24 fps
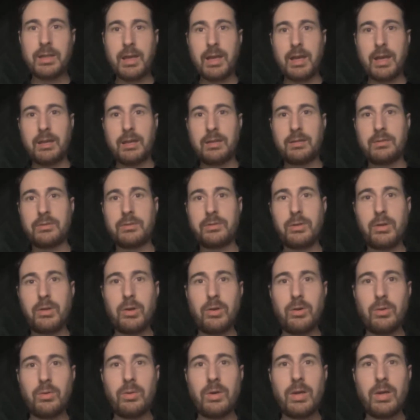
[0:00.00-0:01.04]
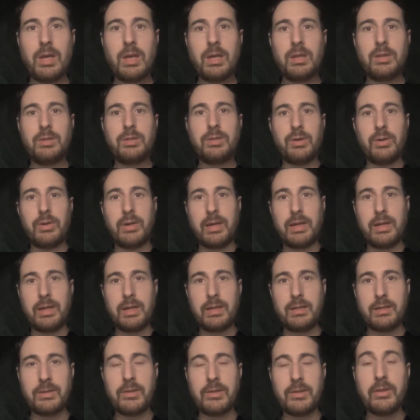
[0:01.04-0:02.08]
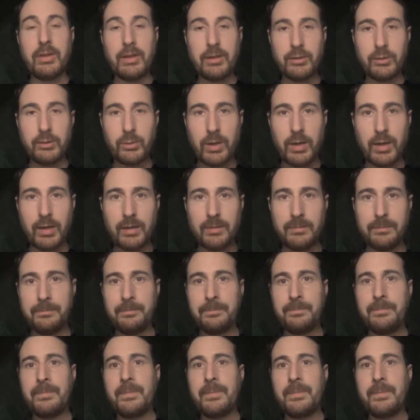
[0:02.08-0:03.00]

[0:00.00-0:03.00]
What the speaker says: and so donated to this one.